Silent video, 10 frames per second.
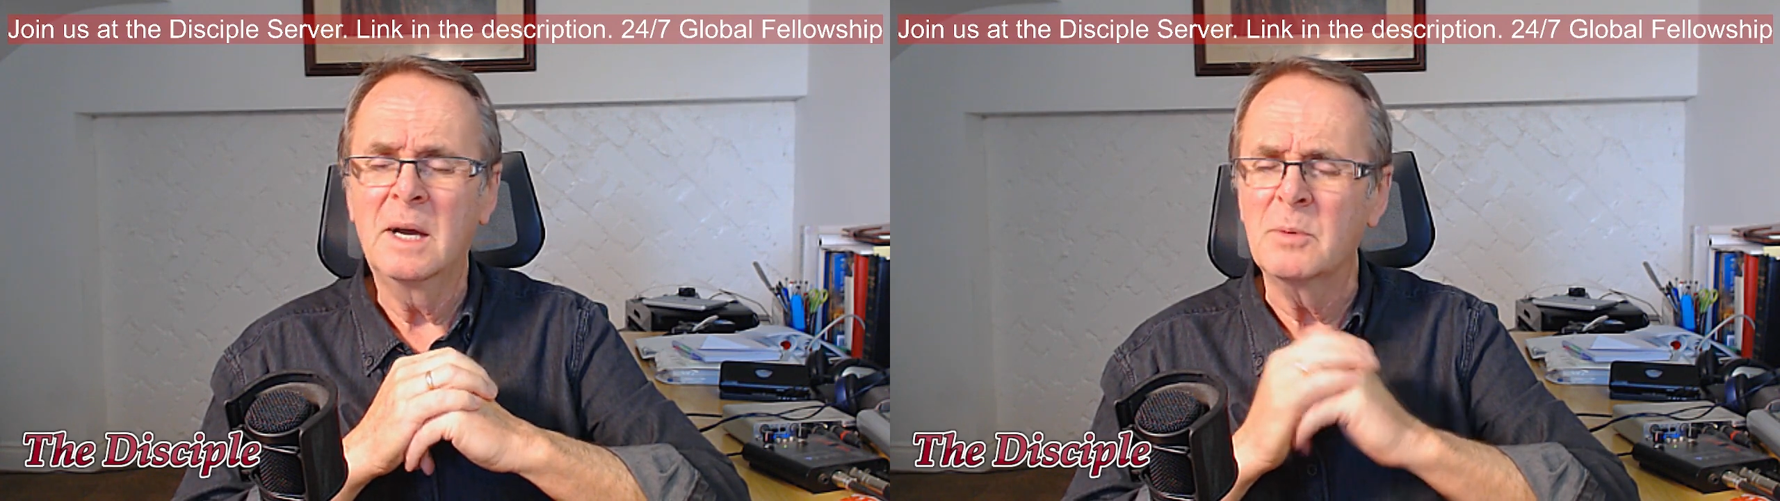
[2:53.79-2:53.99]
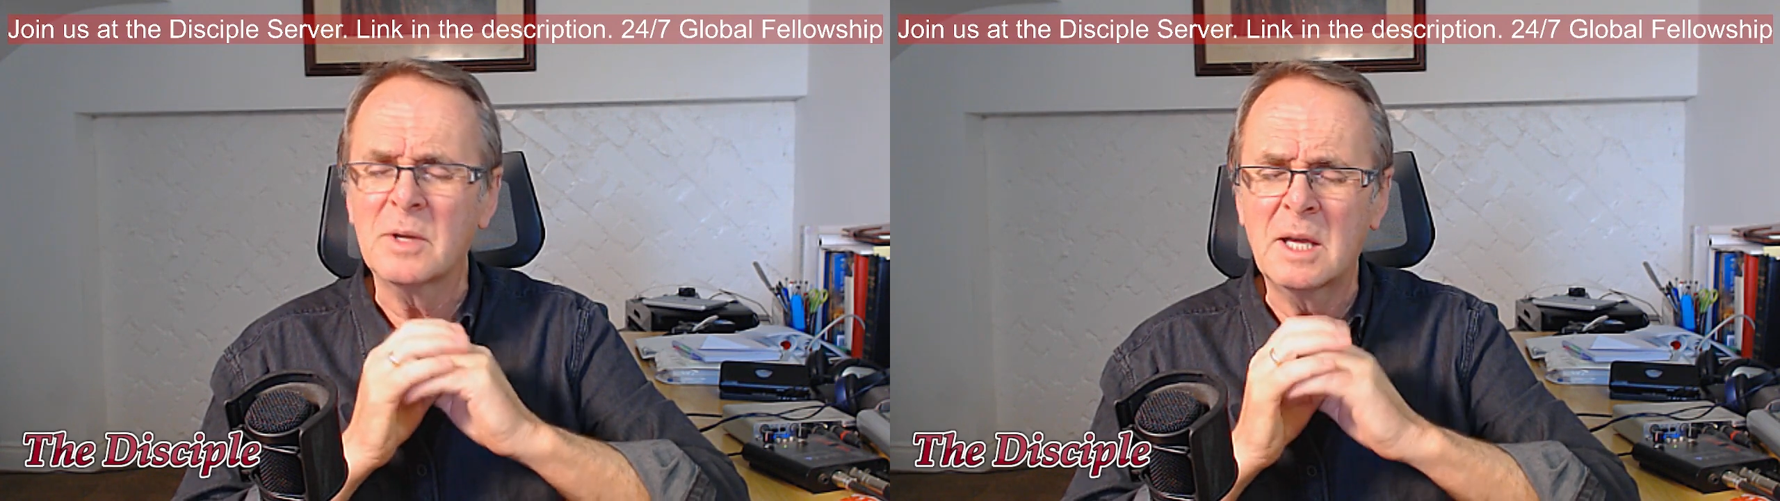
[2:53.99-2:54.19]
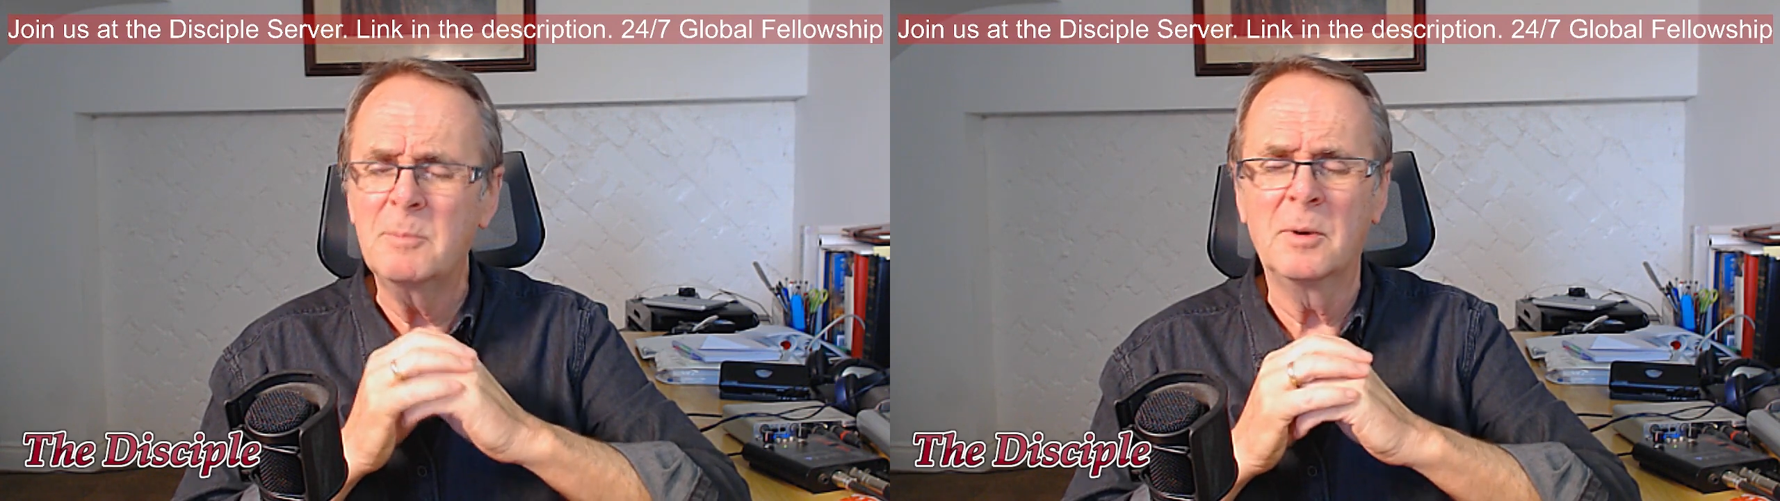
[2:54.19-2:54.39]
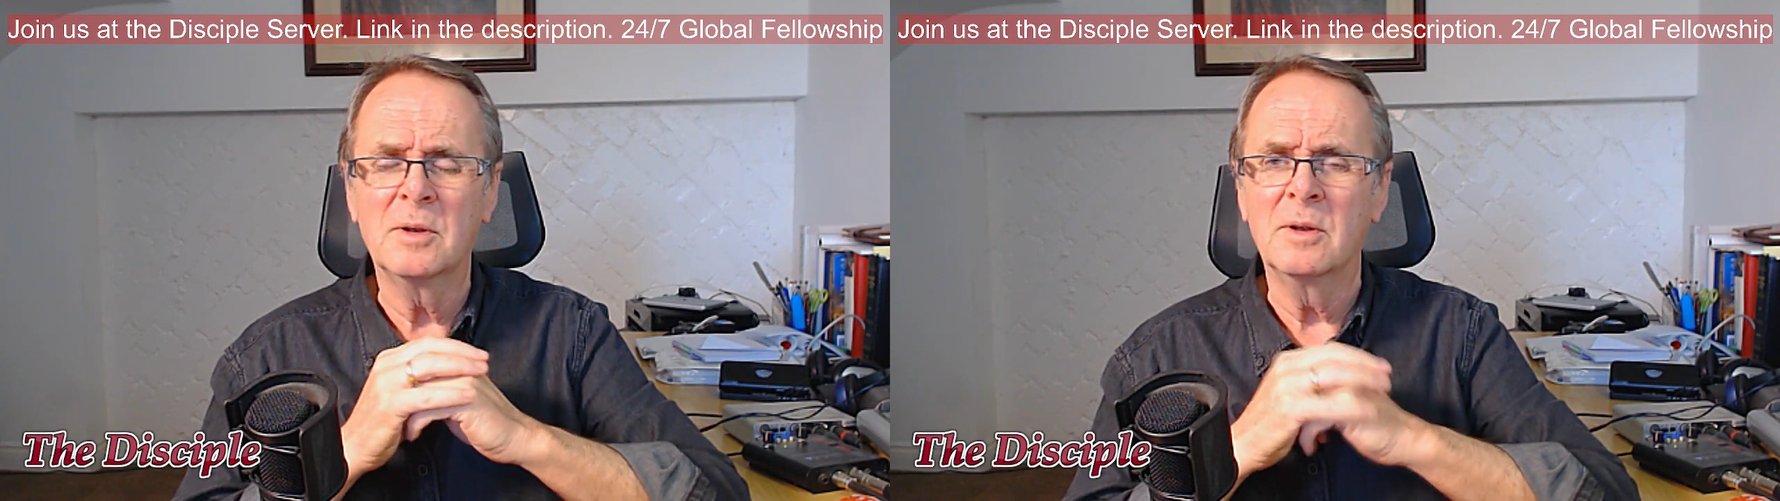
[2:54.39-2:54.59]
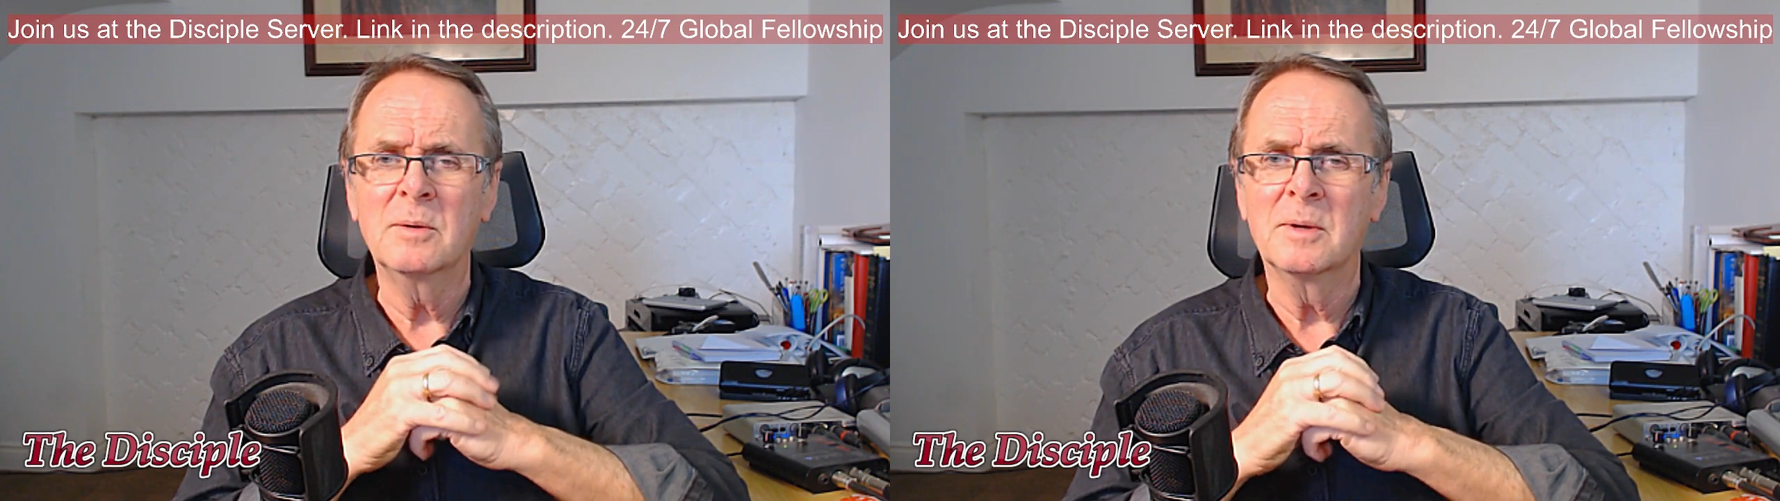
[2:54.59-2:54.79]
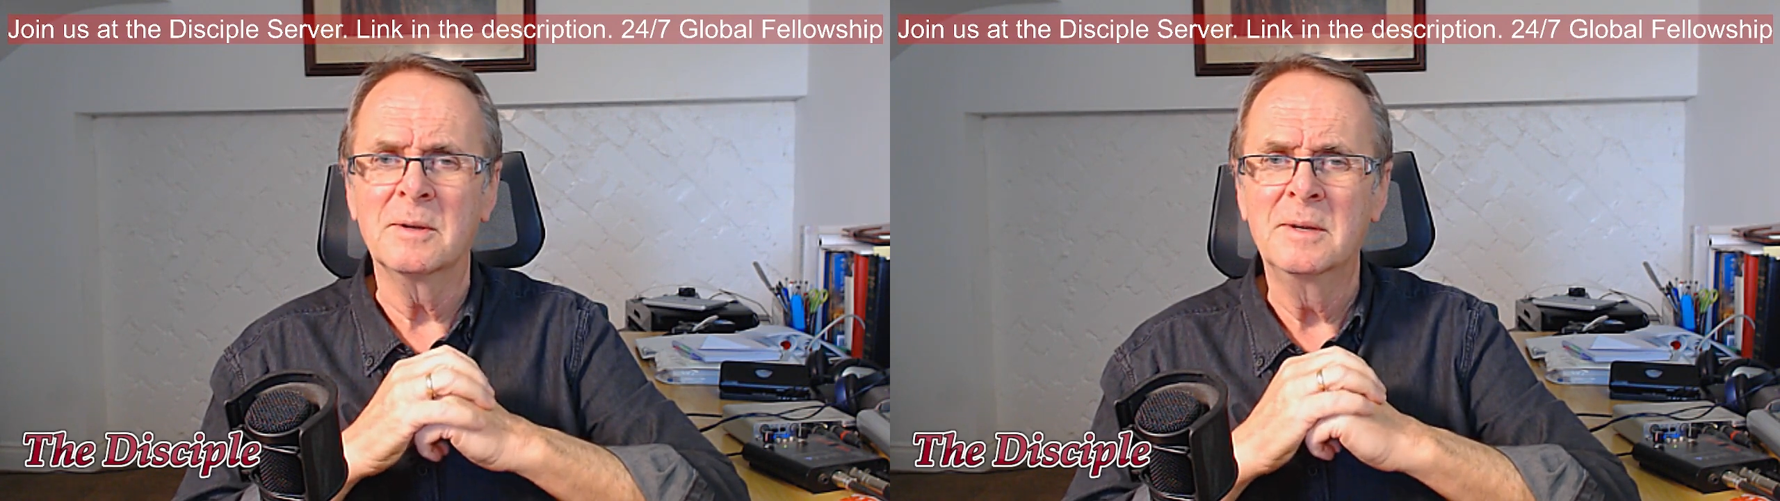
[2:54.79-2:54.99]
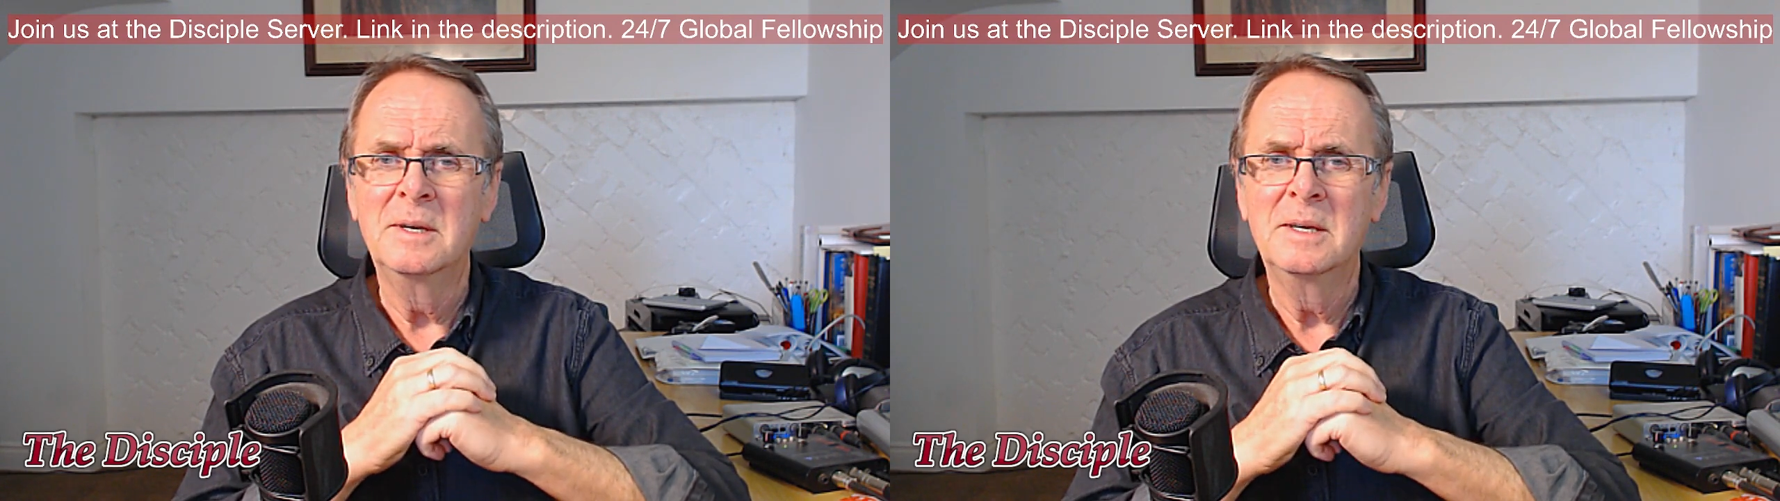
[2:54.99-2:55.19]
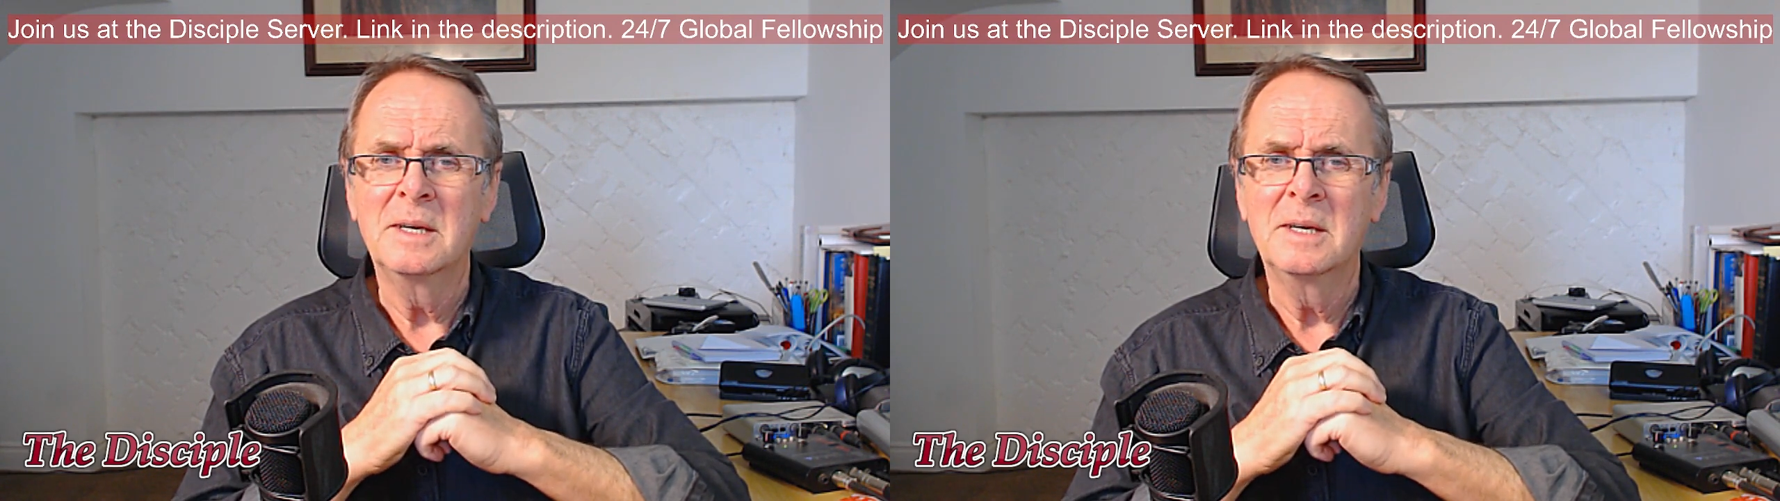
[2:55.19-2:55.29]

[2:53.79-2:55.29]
I will keep on looking.